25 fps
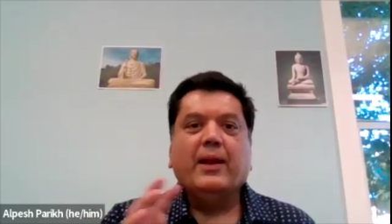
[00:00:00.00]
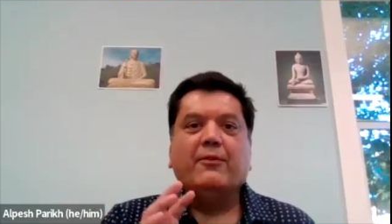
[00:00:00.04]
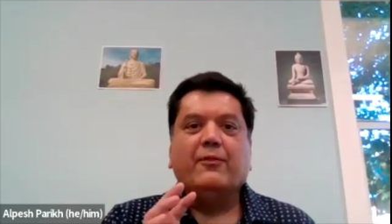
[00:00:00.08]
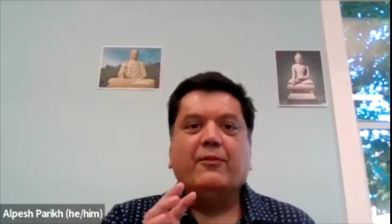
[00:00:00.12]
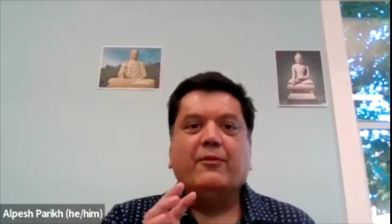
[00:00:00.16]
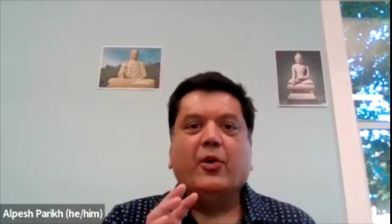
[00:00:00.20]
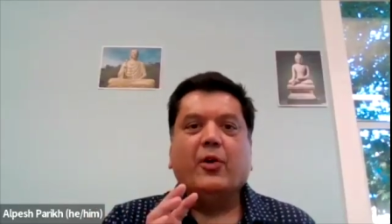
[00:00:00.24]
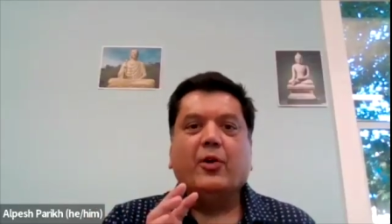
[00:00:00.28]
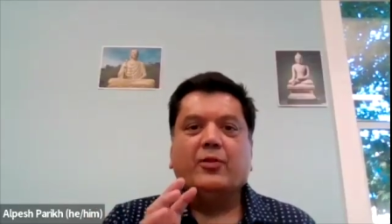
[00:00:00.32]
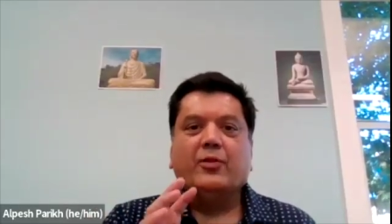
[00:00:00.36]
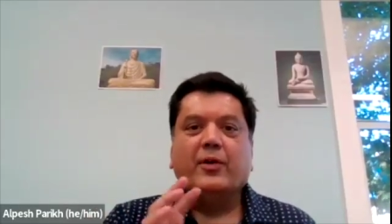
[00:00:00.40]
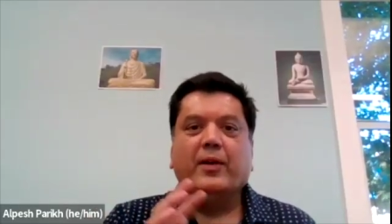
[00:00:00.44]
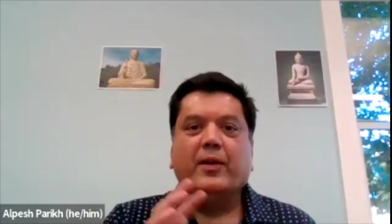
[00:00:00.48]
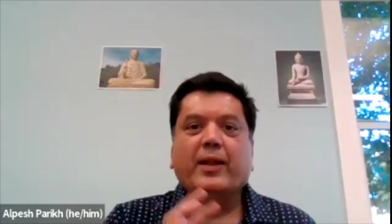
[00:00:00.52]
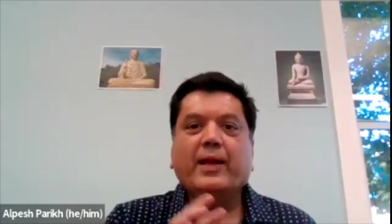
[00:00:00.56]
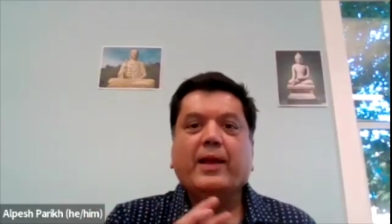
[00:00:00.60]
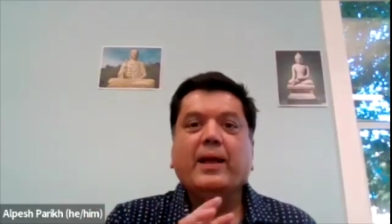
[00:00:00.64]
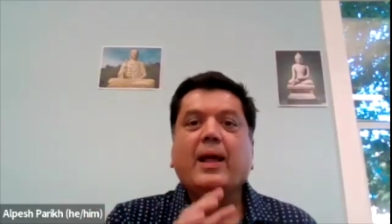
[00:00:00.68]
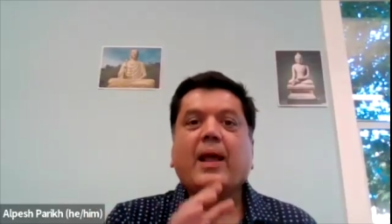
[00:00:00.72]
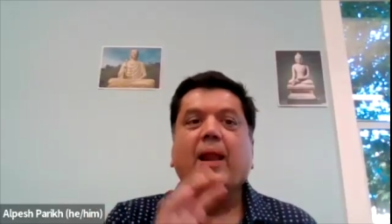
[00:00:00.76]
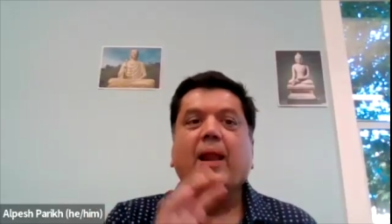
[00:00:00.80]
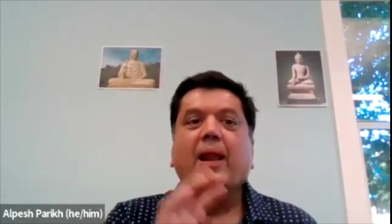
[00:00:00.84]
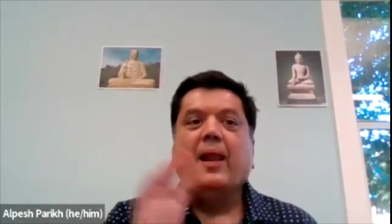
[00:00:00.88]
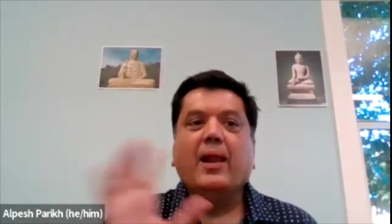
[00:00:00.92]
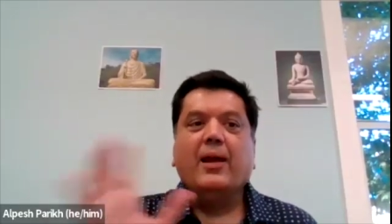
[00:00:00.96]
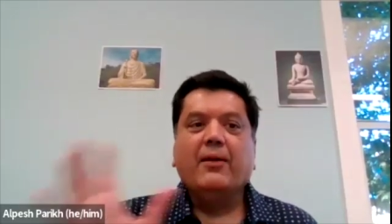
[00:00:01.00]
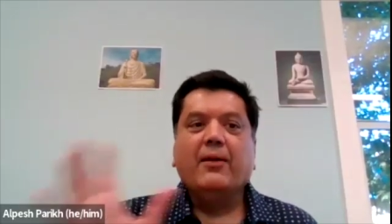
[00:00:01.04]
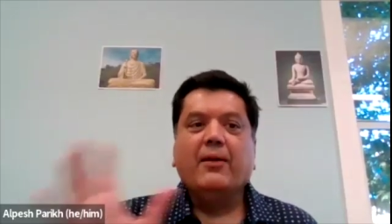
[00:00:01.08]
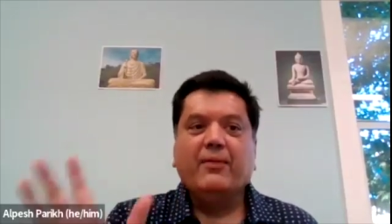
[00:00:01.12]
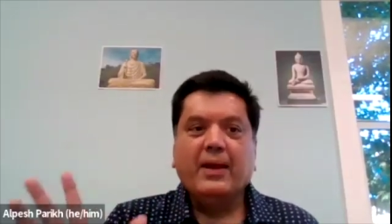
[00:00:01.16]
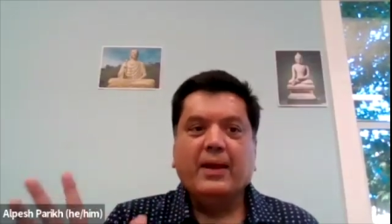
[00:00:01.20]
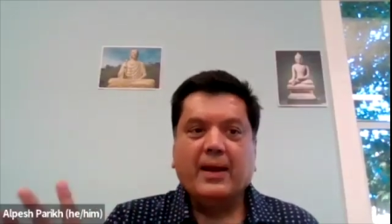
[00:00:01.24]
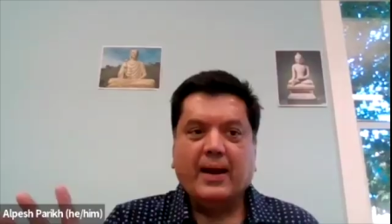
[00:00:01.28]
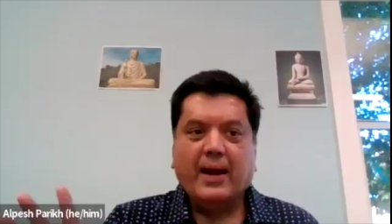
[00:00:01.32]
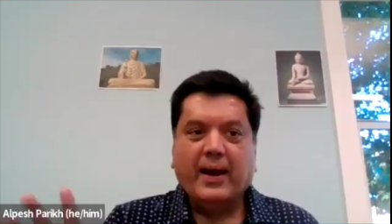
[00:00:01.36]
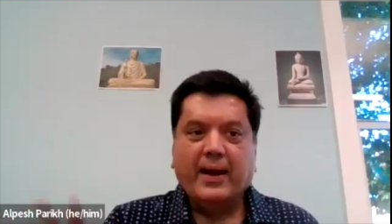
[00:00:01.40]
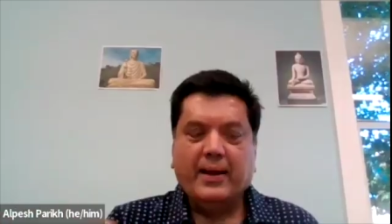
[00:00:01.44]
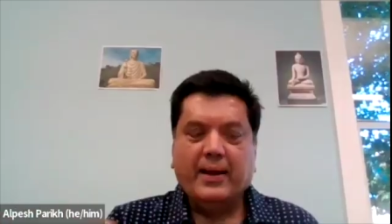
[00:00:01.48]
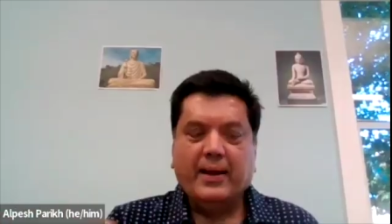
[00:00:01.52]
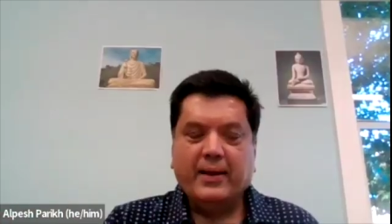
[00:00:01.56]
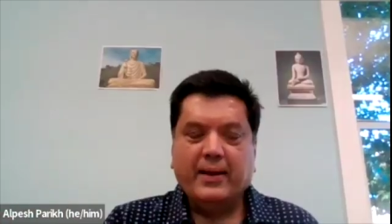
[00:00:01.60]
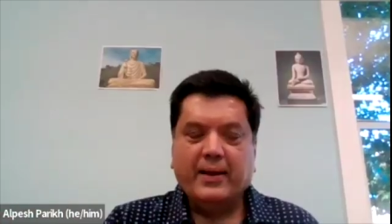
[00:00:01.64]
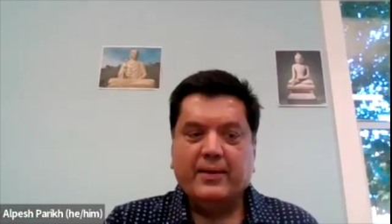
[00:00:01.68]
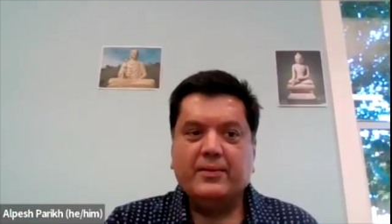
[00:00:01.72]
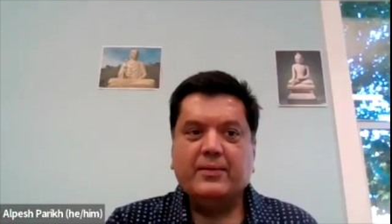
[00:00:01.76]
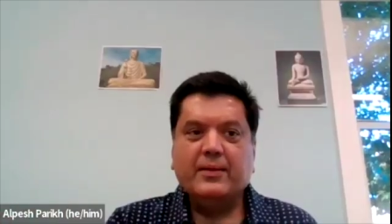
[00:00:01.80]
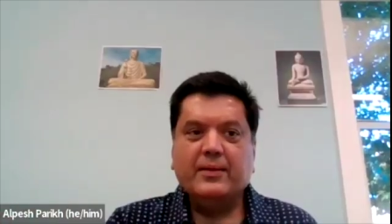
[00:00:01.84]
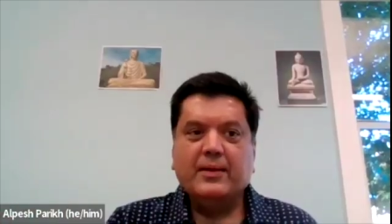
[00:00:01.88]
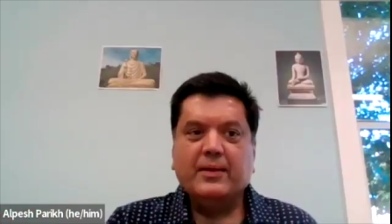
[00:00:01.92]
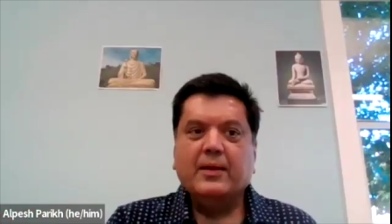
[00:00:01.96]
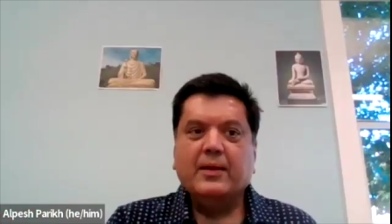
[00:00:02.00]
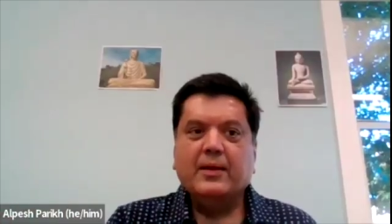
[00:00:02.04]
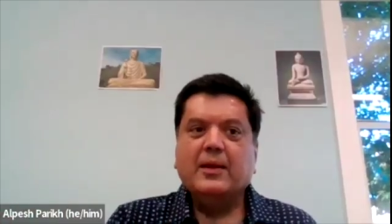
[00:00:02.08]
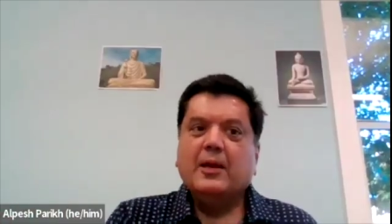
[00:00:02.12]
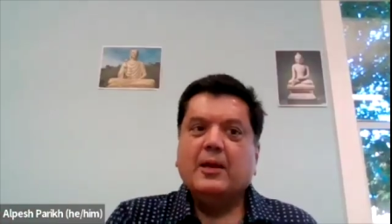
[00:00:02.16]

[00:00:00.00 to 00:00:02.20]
and fostering loving kindness.